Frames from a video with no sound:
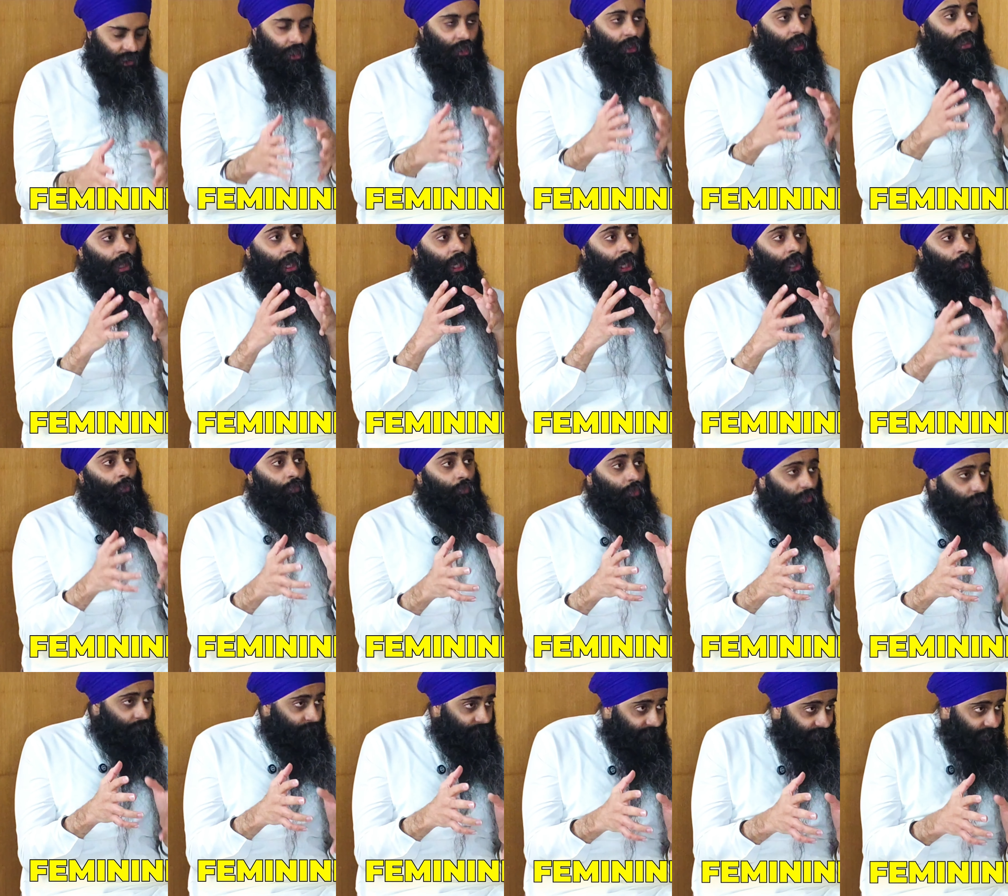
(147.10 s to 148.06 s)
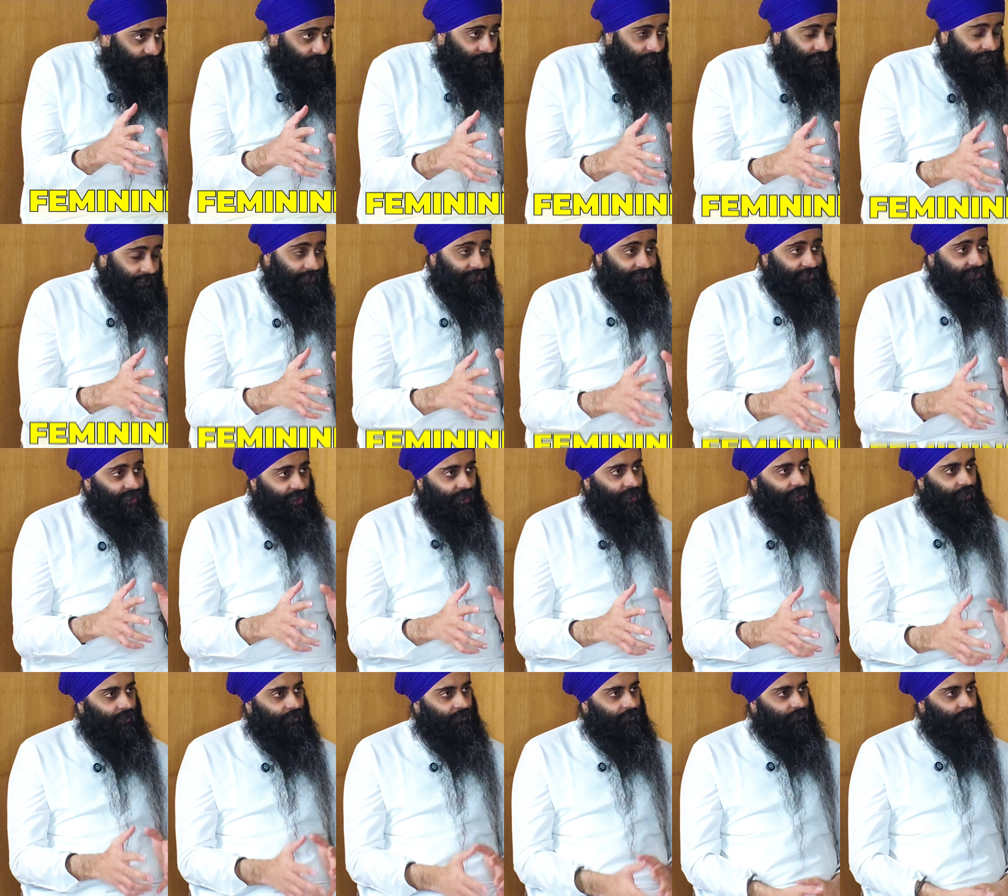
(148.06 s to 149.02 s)
Now, how do we
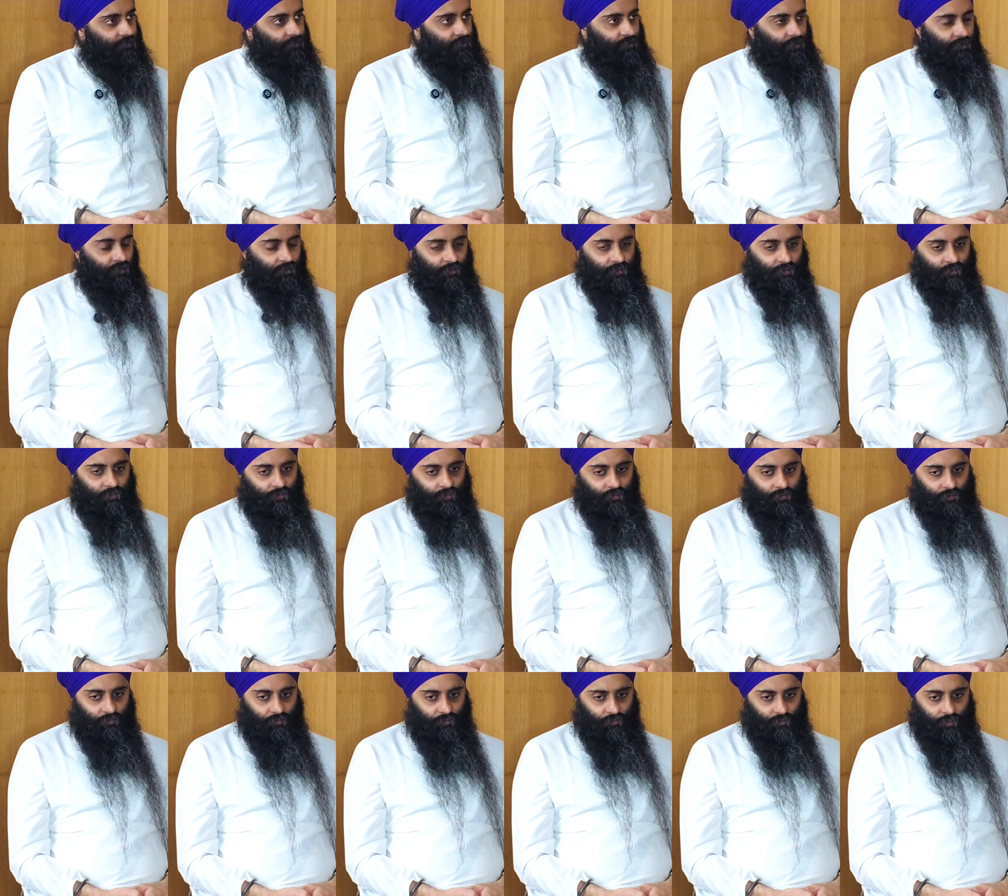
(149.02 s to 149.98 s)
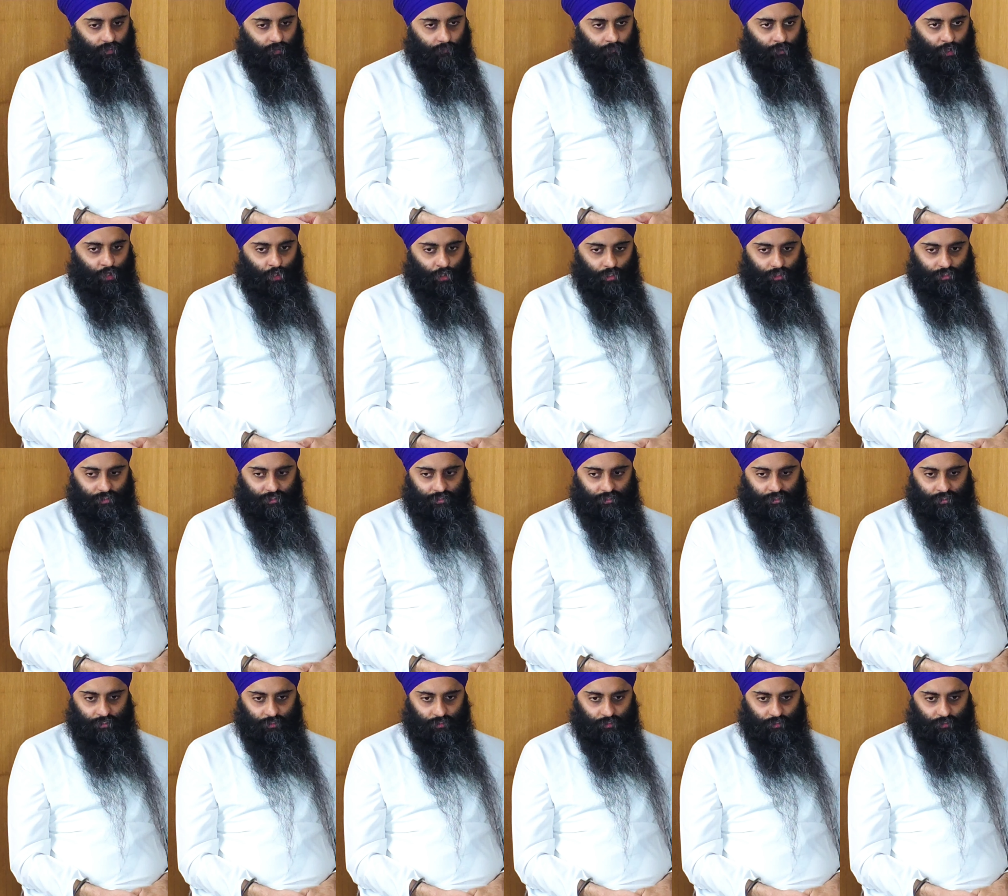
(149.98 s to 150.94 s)
understand?
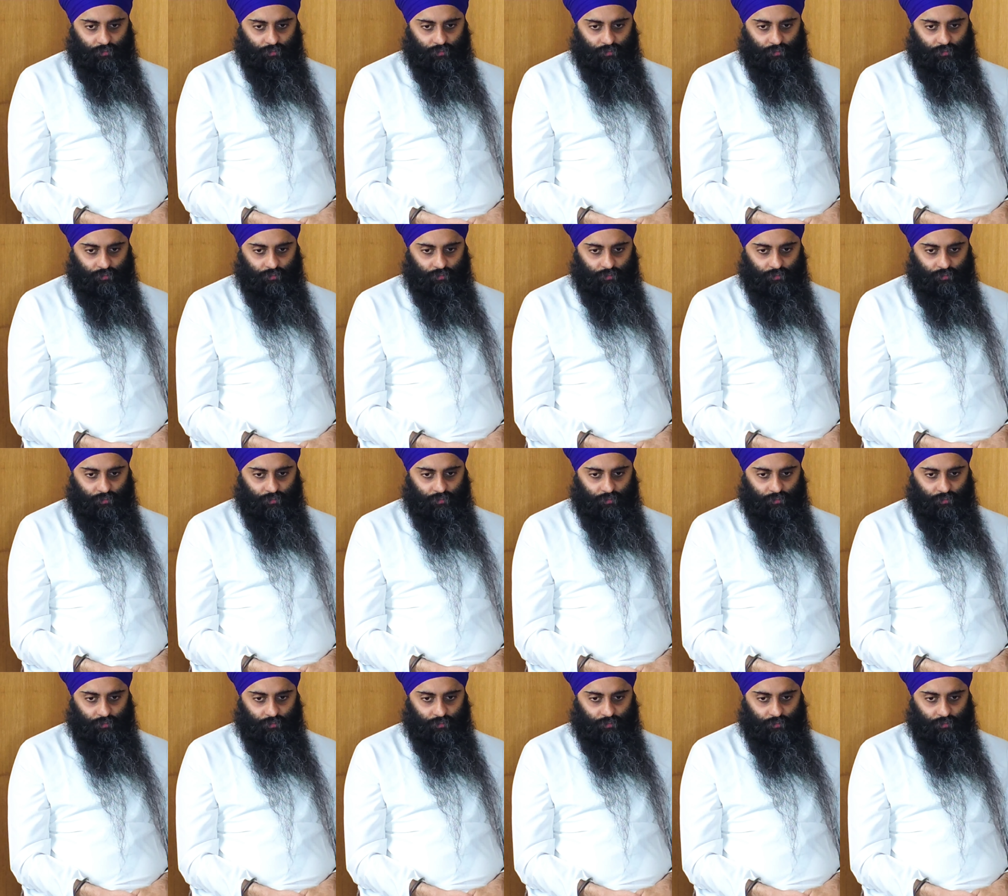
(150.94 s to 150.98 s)
Because